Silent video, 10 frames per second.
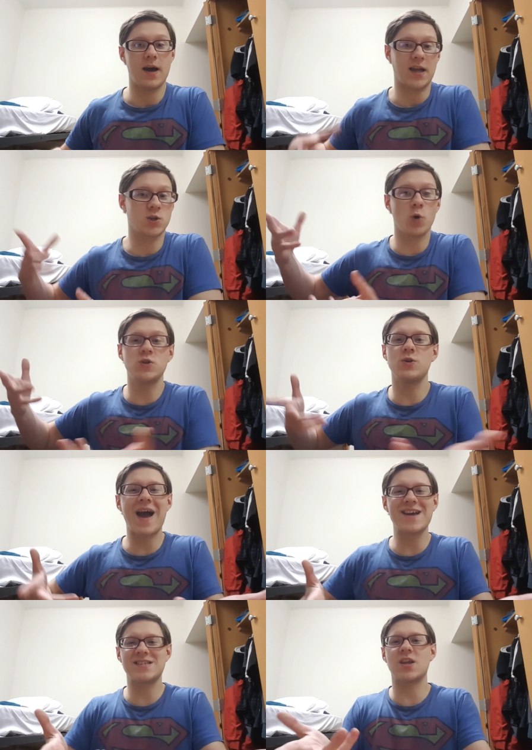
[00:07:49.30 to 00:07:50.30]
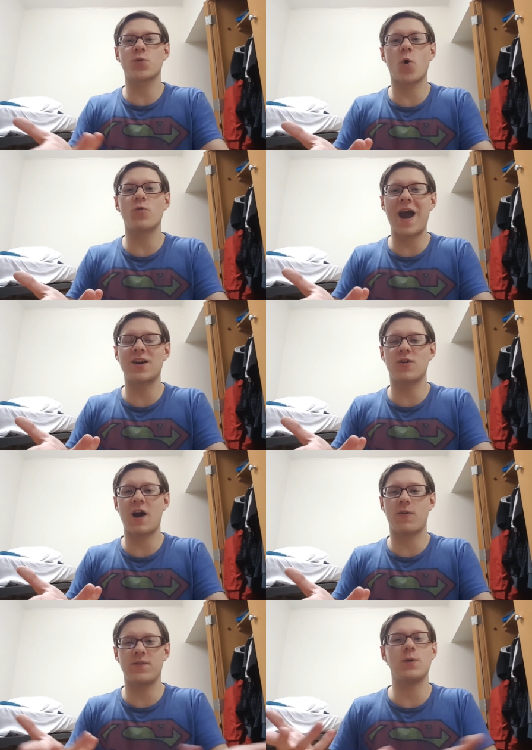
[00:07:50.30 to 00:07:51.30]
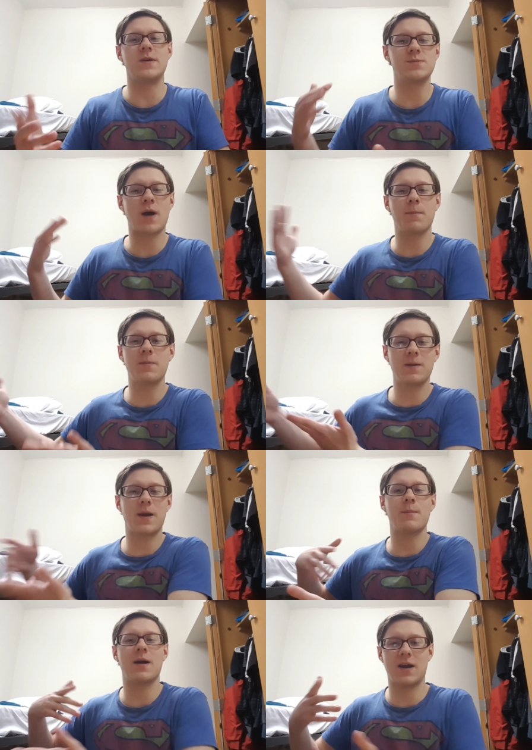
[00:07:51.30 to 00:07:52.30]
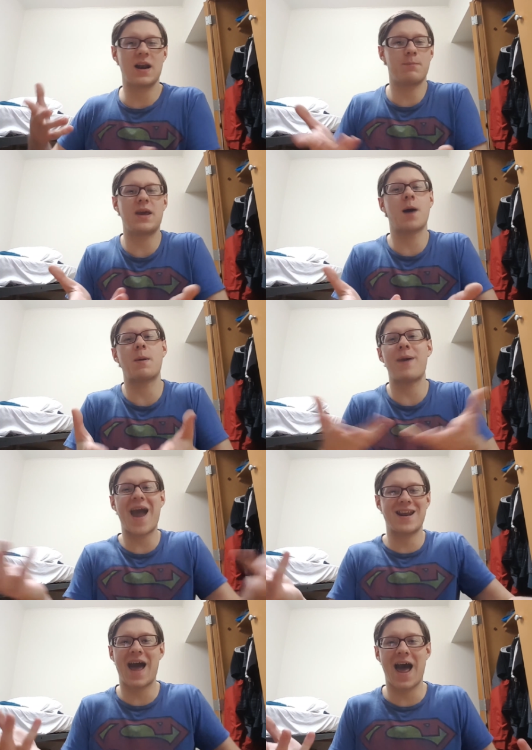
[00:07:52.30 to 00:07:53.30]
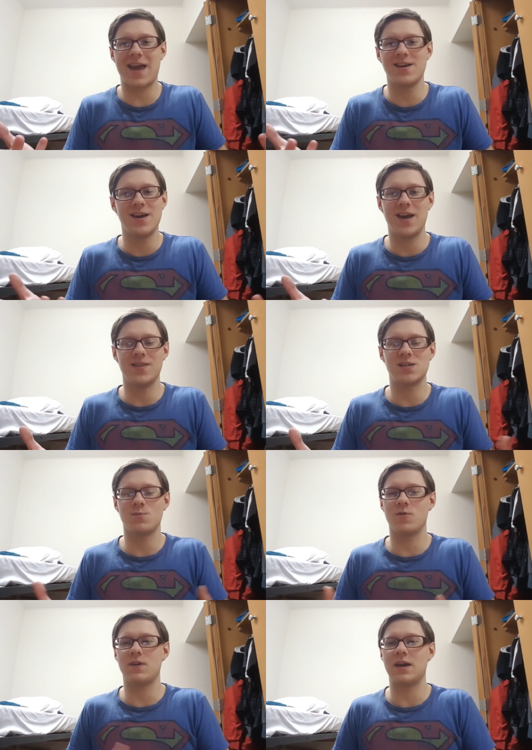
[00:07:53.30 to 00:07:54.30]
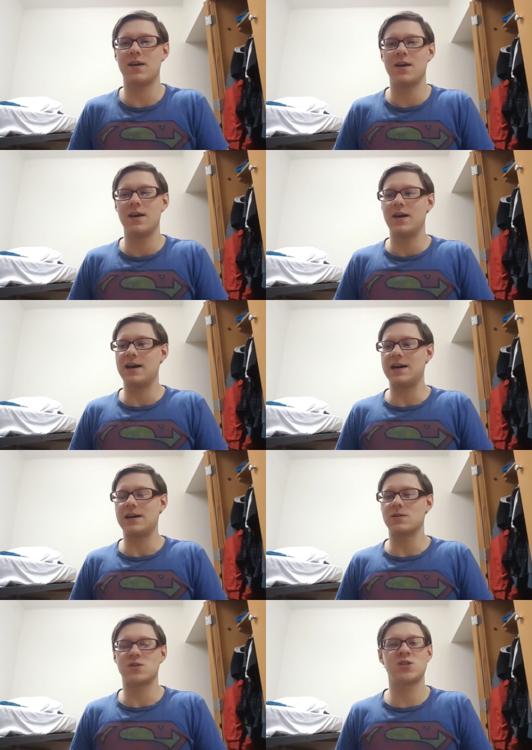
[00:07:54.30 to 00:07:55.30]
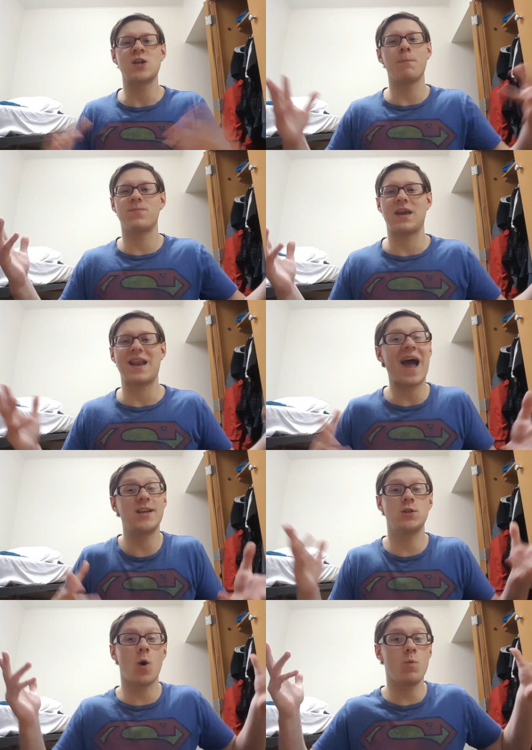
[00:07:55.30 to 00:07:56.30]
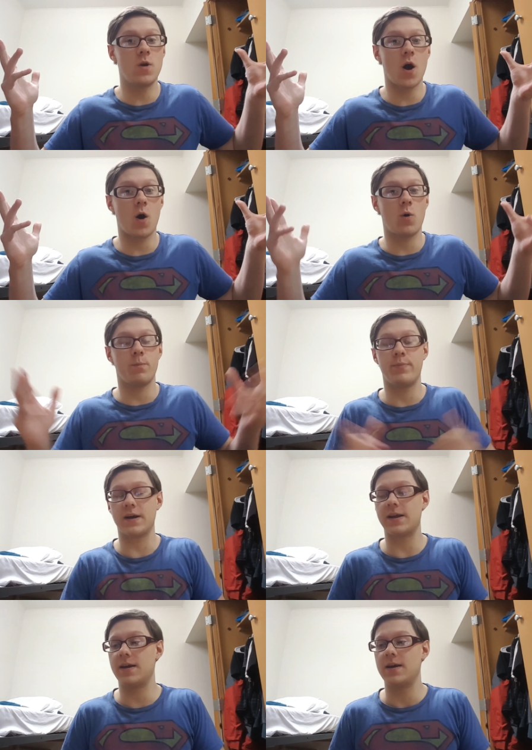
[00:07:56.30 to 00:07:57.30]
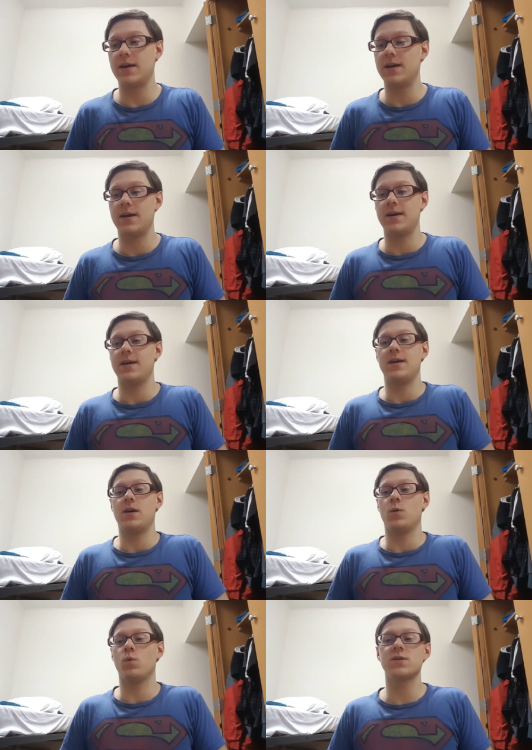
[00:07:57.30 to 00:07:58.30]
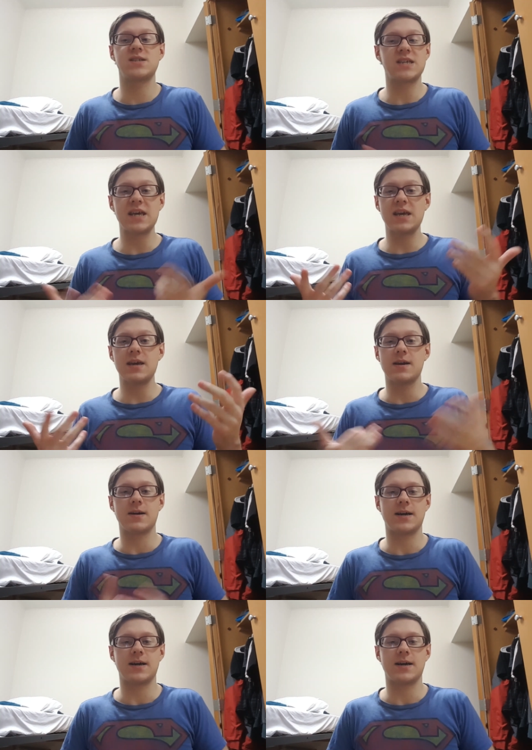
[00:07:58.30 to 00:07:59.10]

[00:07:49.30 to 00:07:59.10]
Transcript: I told you guys in the Thor Ragnarok review, he's probably become a, gonna become a bad guy in this movie uh, or something. I don't know, but we'll see.